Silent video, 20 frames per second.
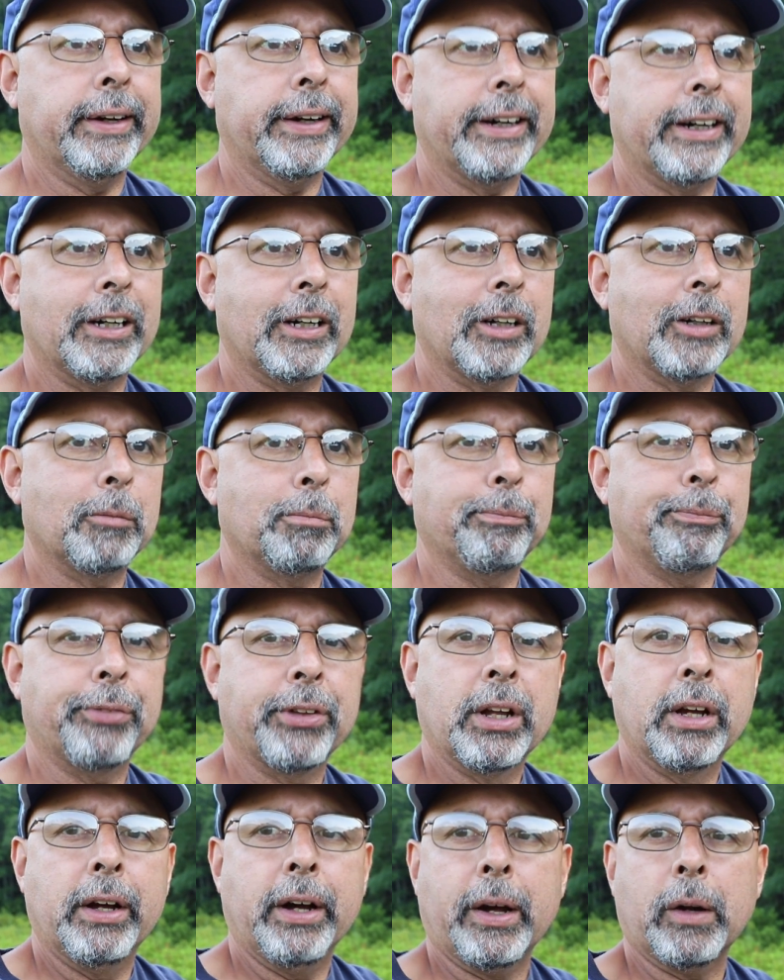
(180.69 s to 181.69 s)
I
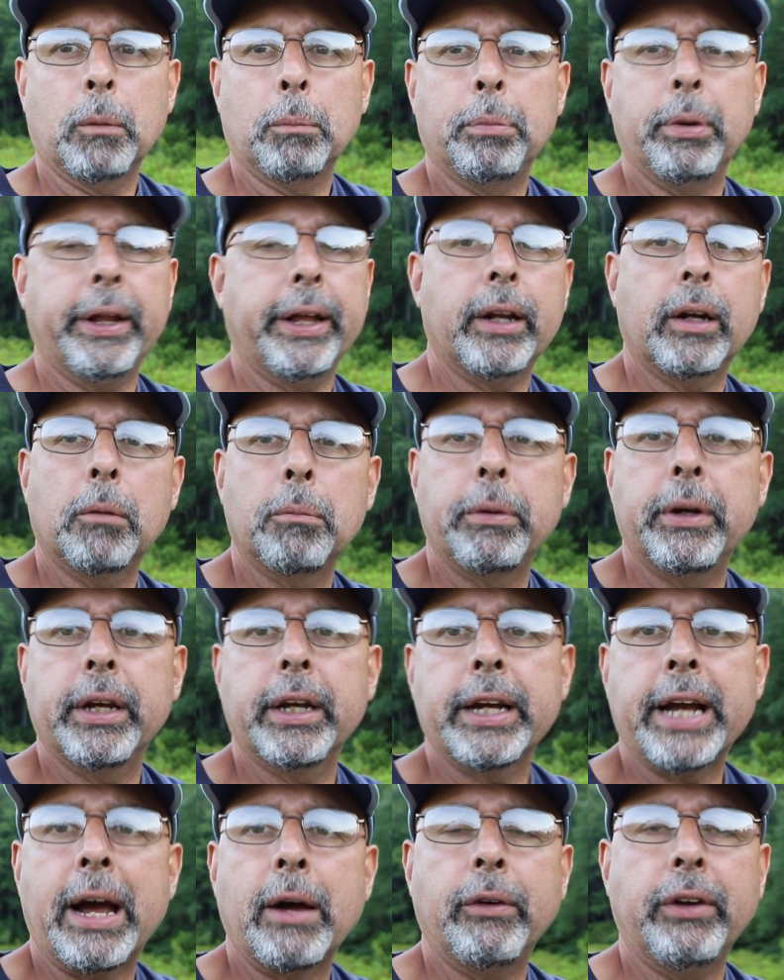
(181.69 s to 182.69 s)
don't plan on
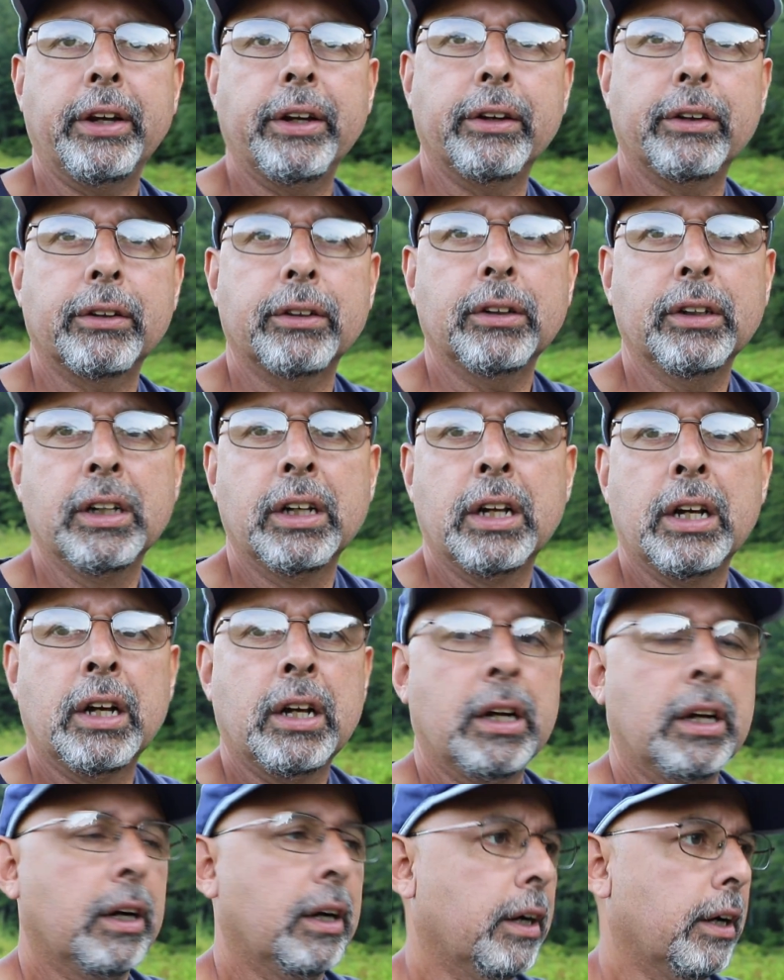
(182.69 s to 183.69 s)
being out here
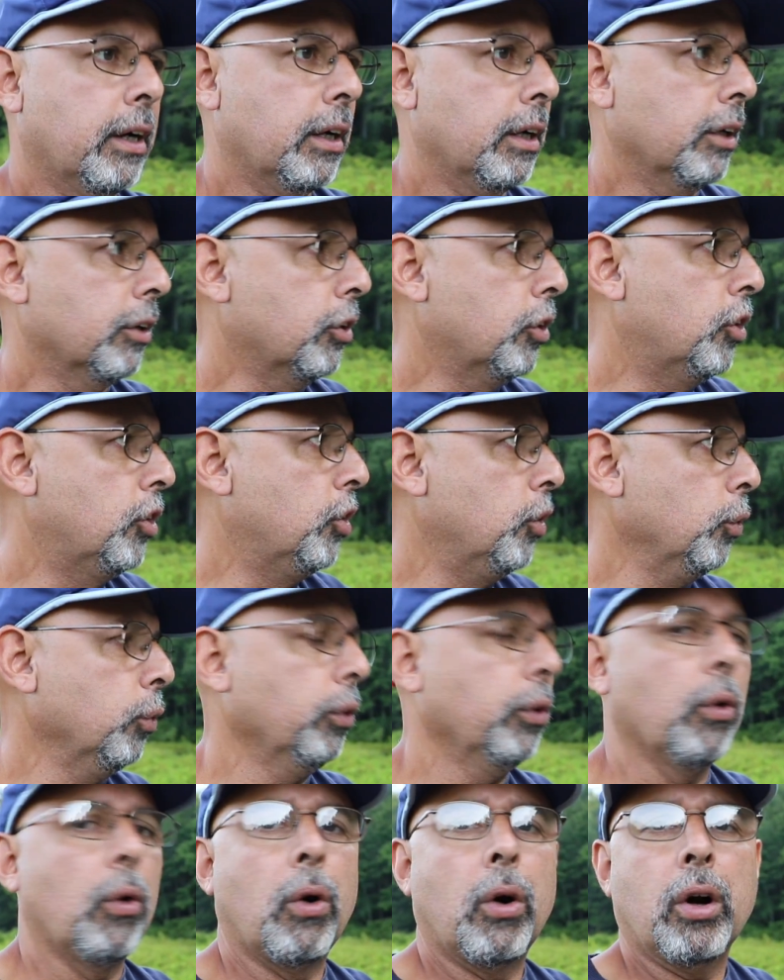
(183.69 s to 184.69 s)
too
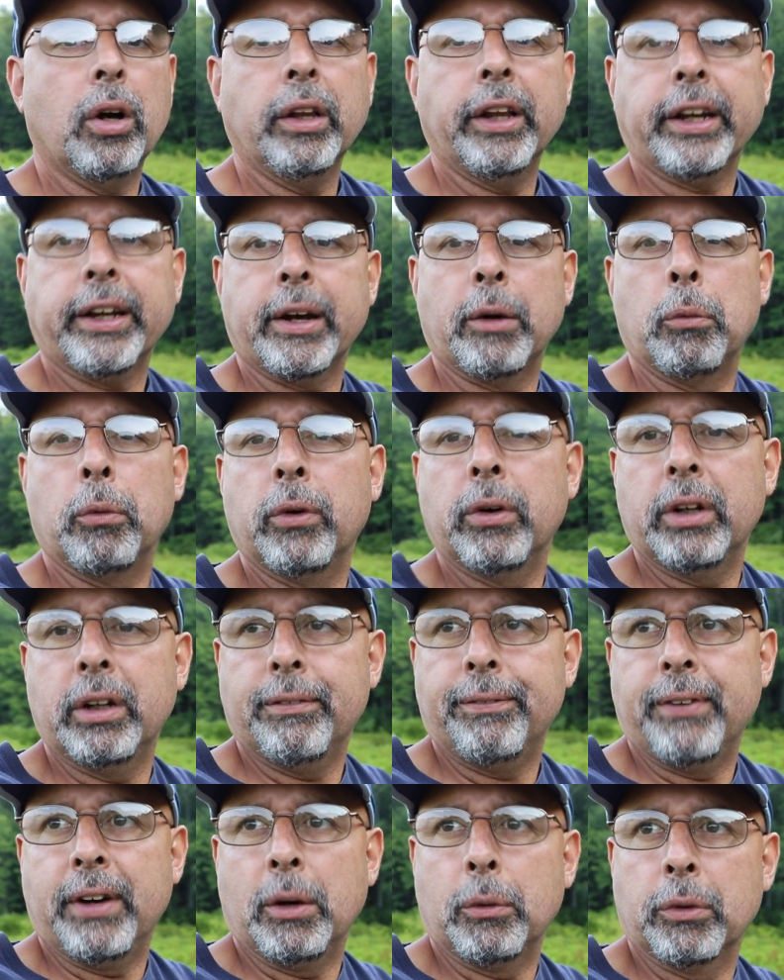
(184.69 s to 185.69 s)
long like I would
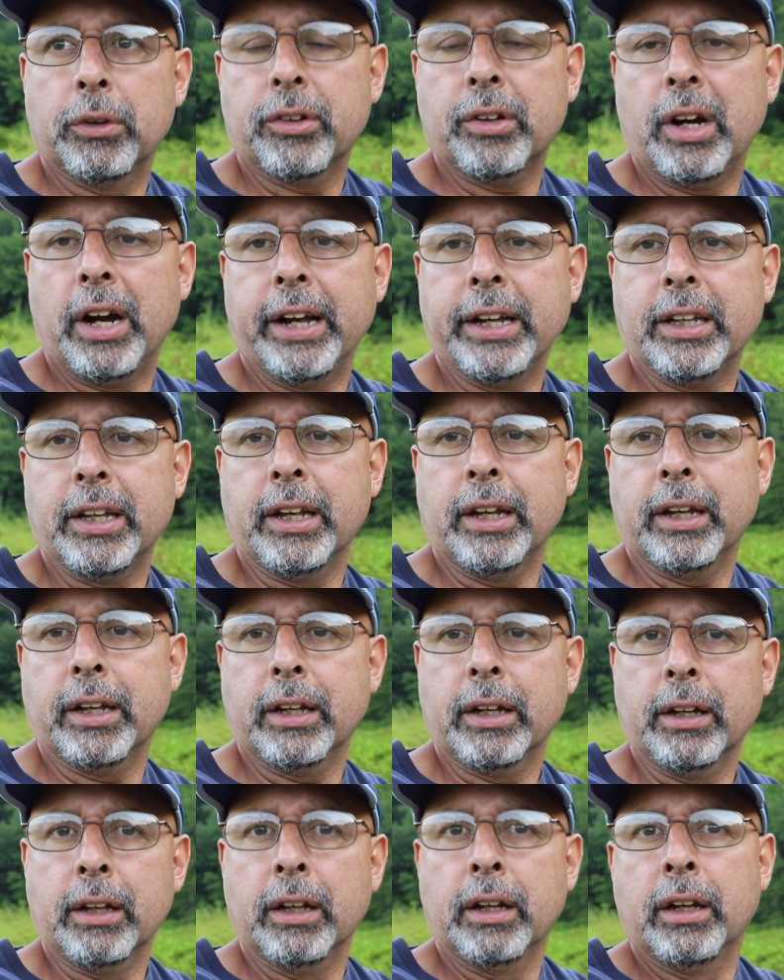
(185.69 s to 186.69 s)
if I was
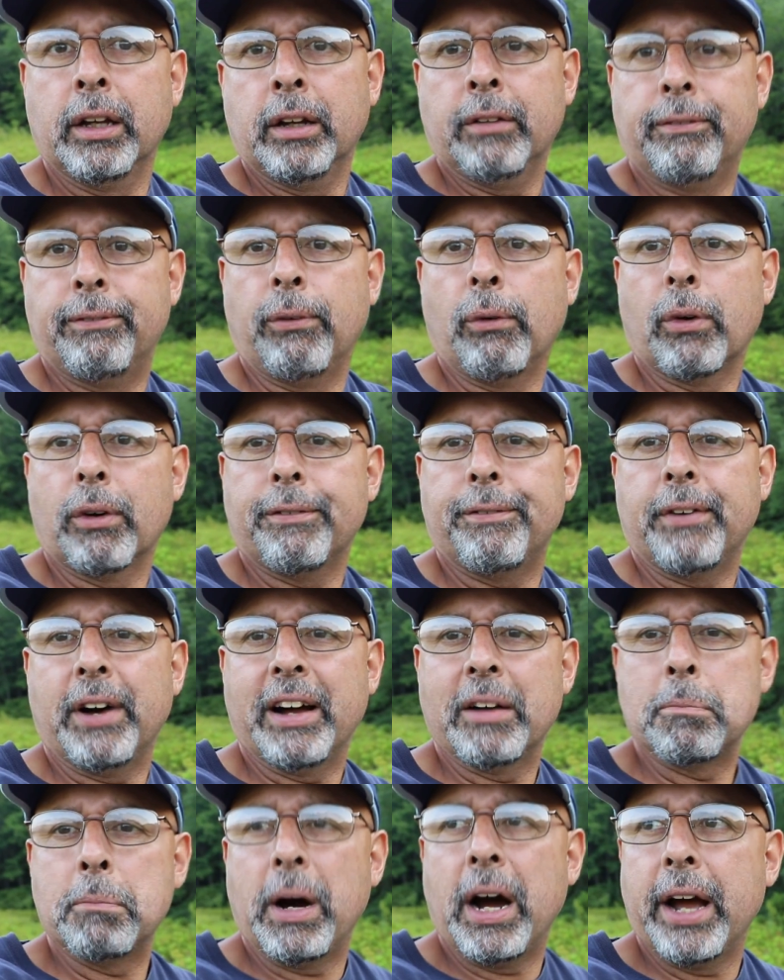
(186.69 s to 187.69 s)
hiking 4 or
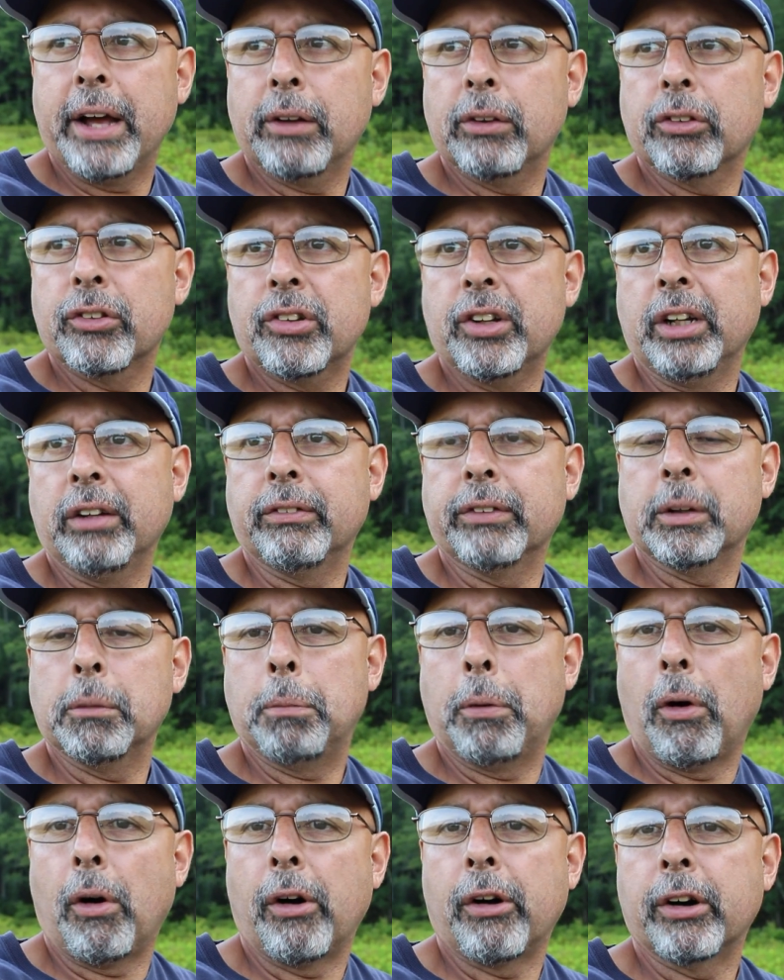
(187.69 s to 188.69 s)
5 miles here in the
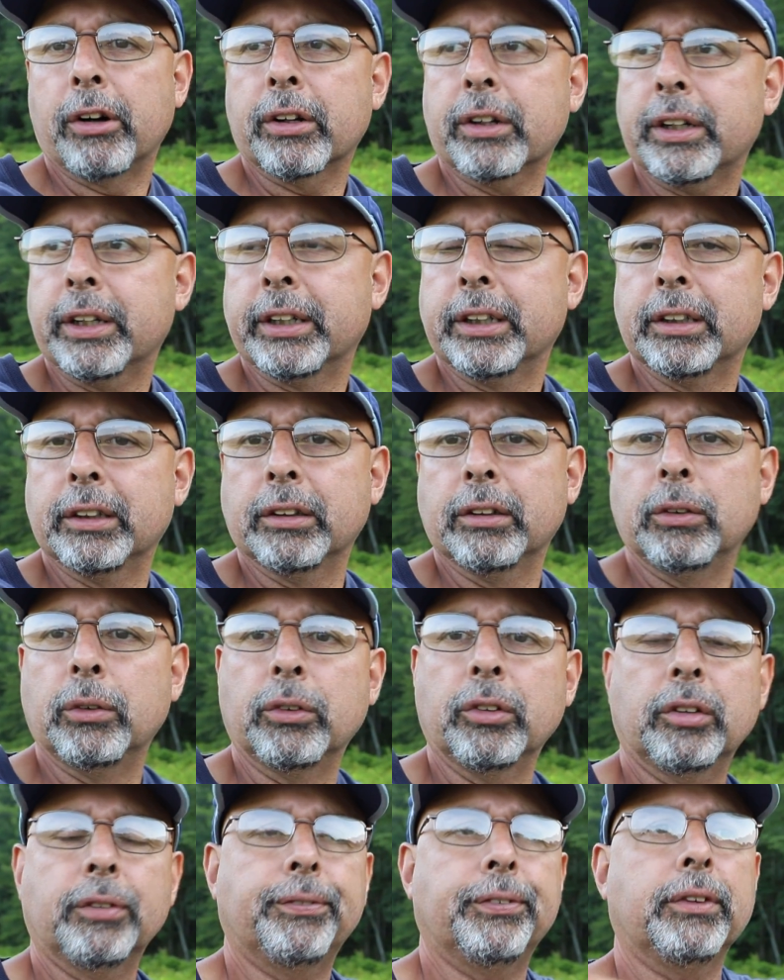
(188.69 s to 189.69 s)
park and
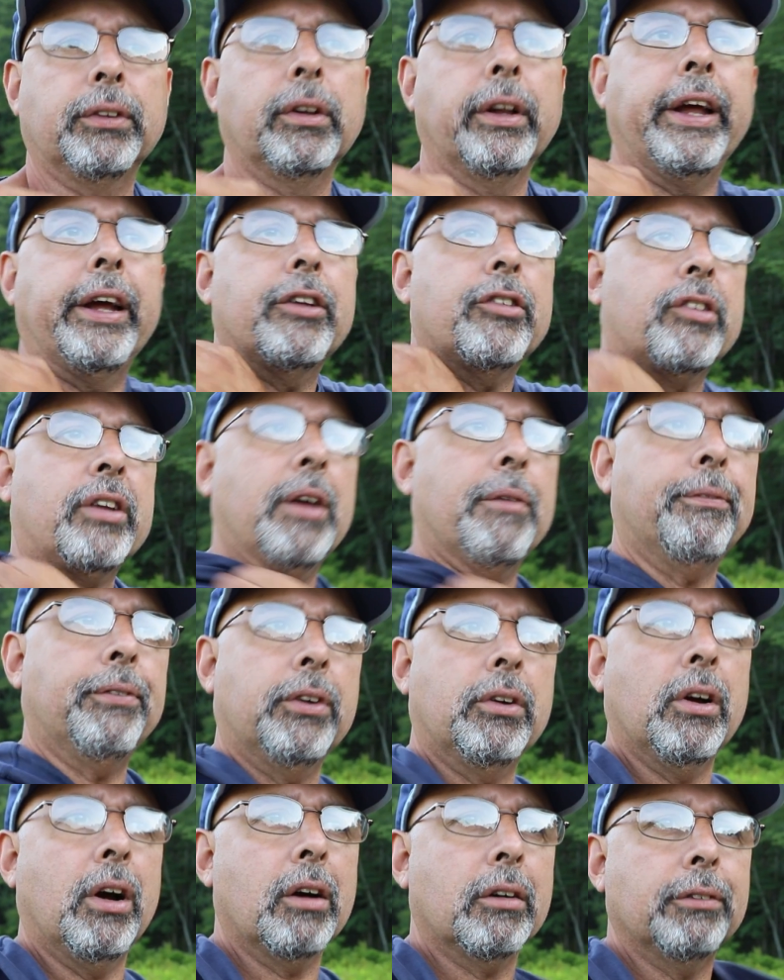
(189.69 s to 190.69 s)
doing landscape
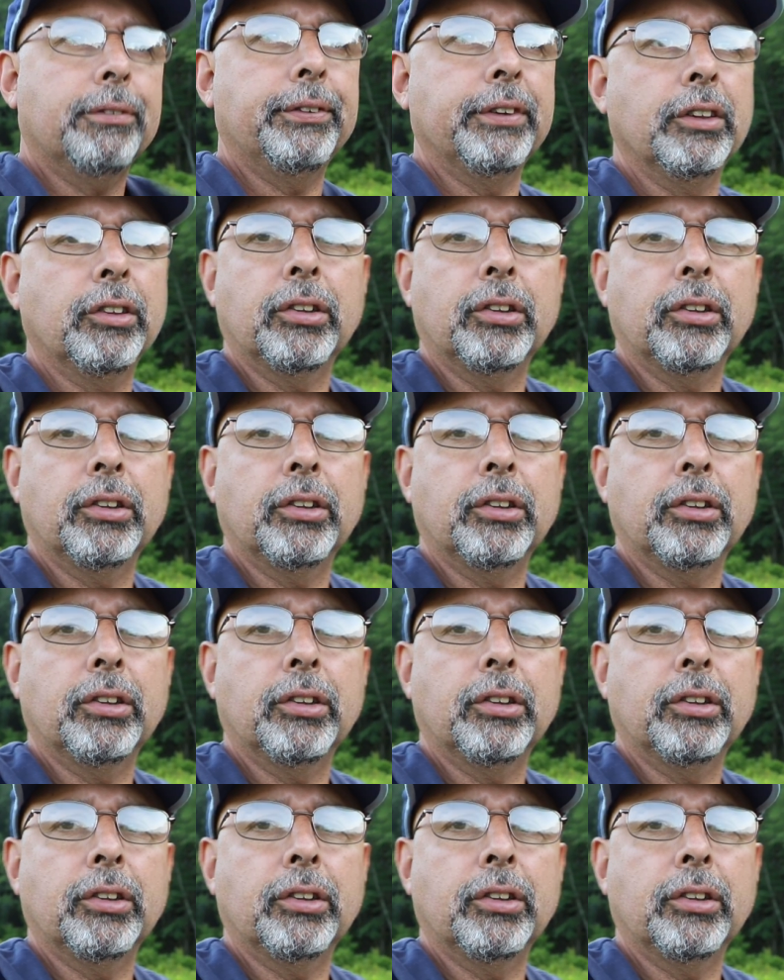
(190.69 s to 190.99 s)
photography.